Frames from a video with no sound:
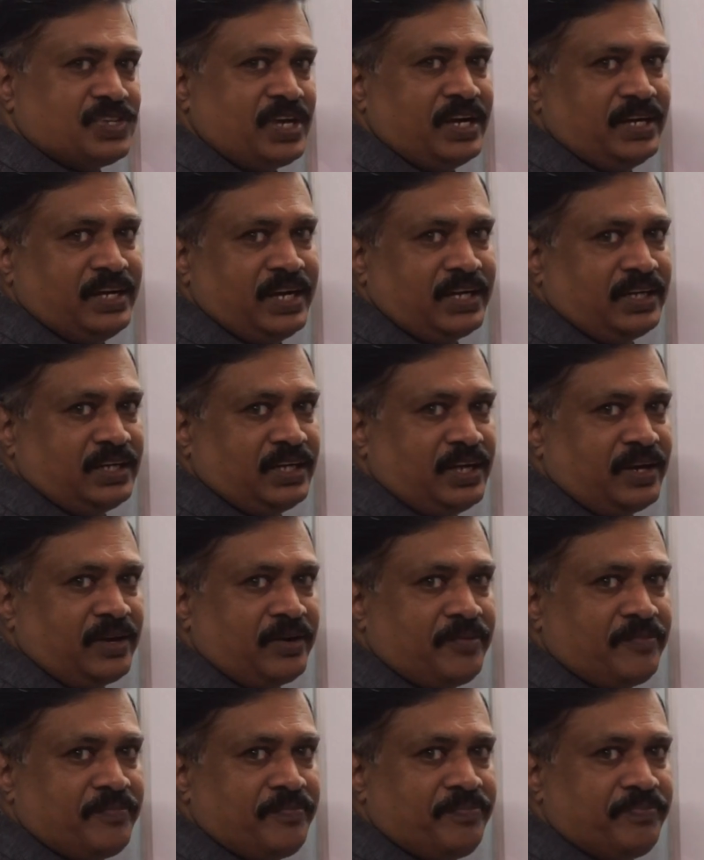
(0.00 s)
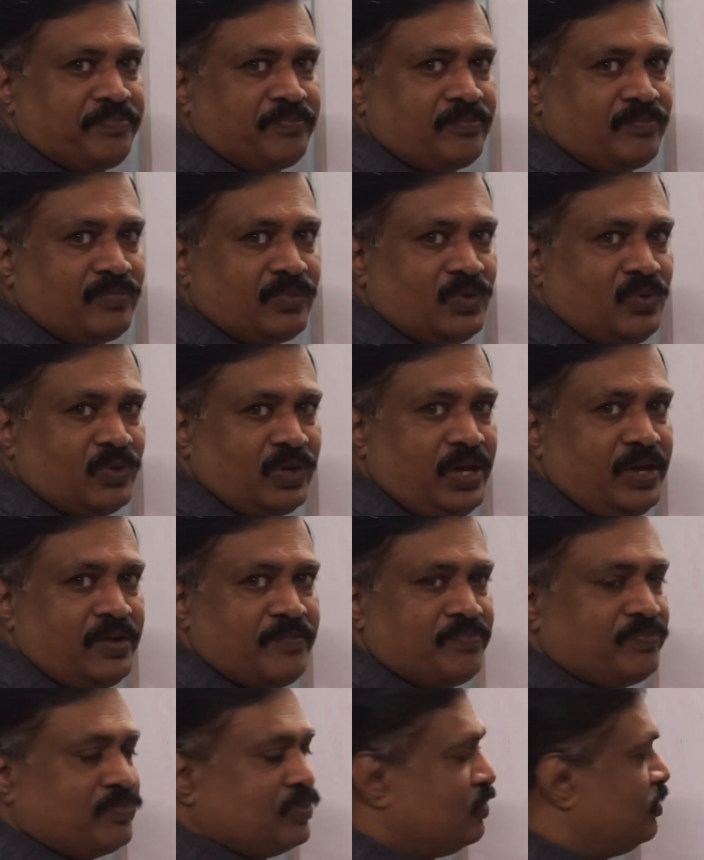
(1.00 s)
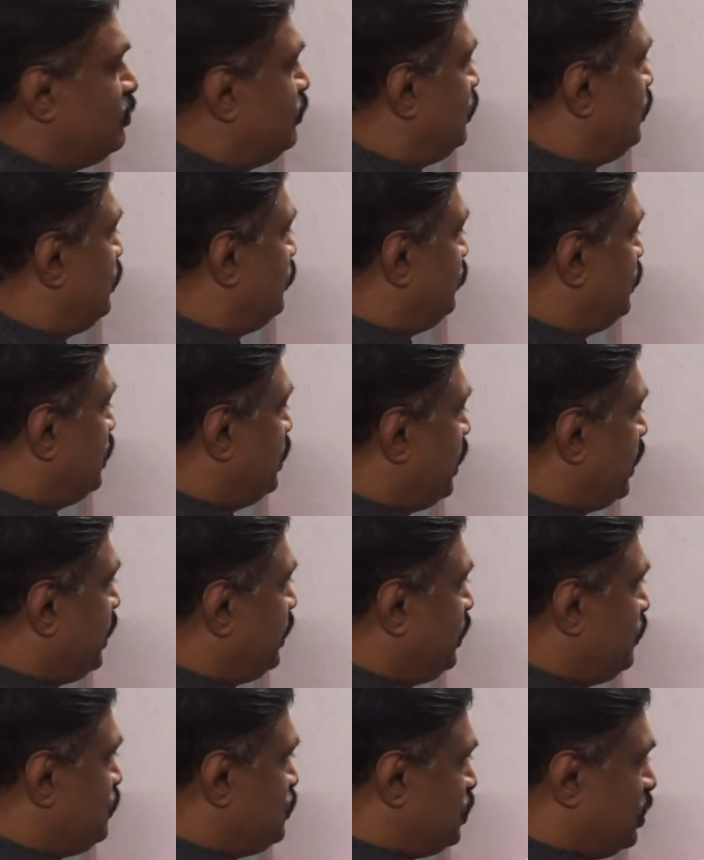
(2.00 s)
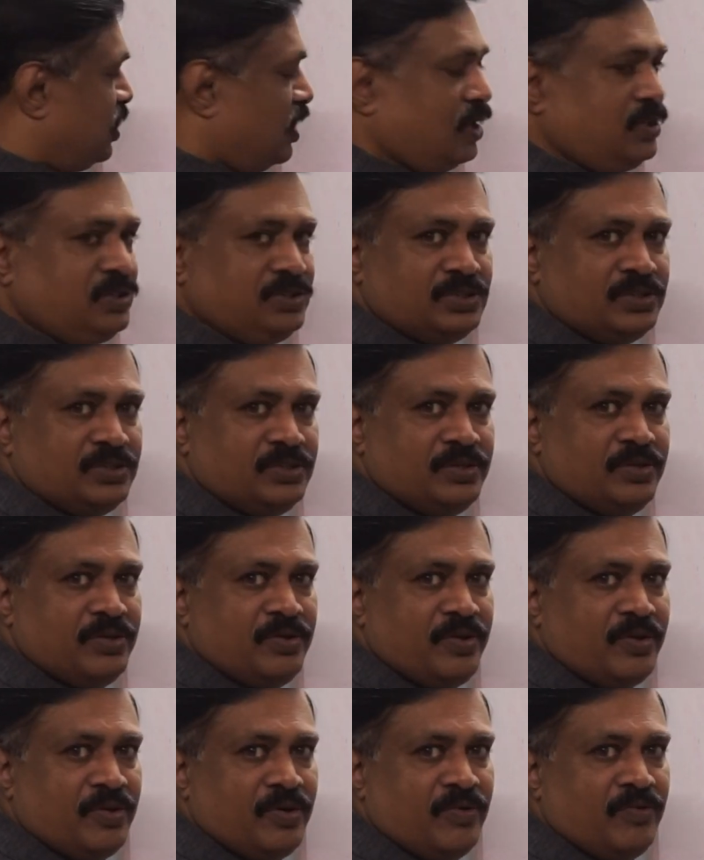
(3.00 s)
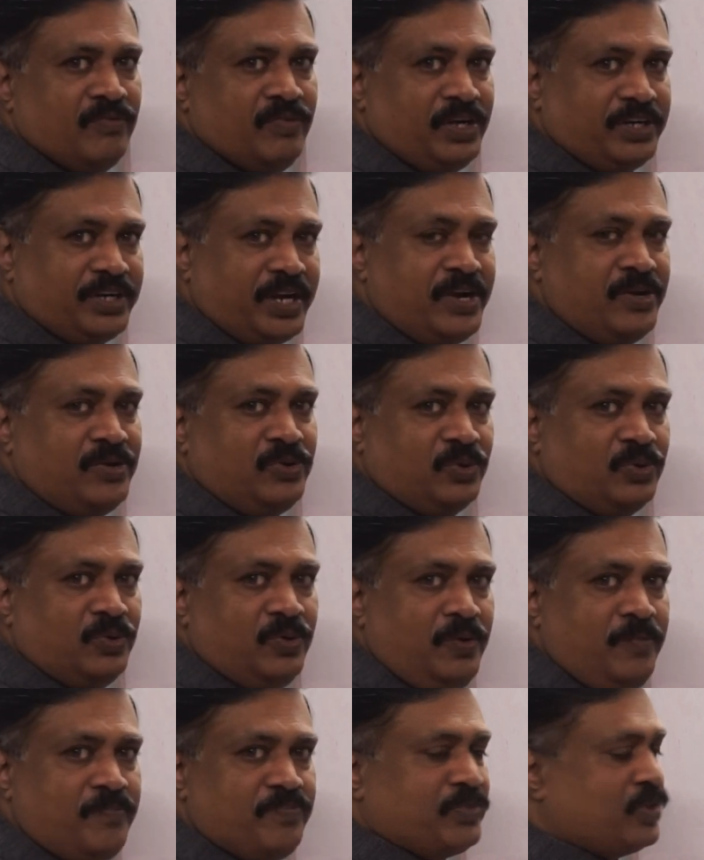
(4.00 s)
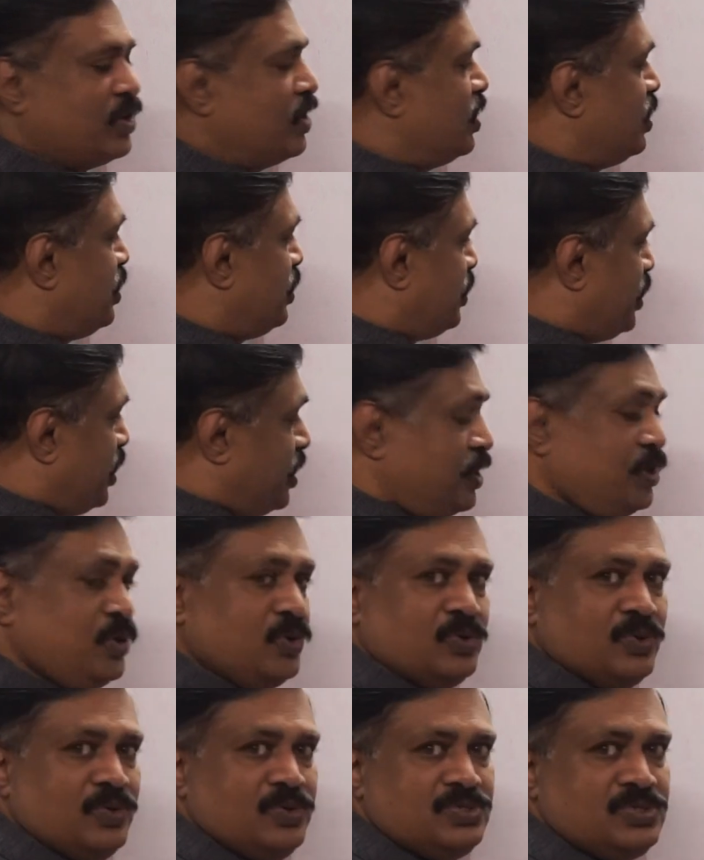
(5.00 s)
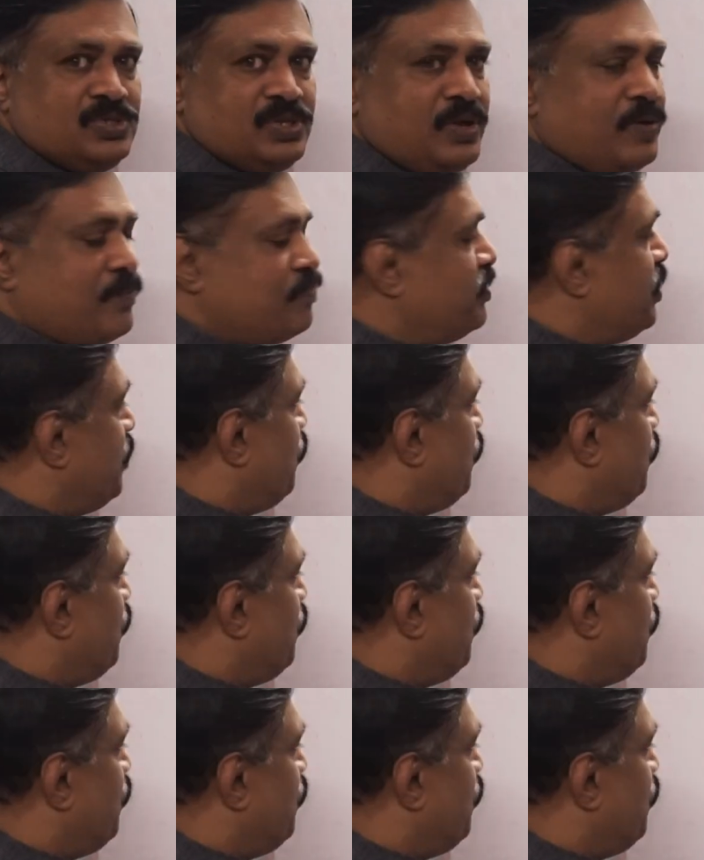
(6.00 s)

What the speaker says: conductor. Okay. The negative charge will tend to reduce the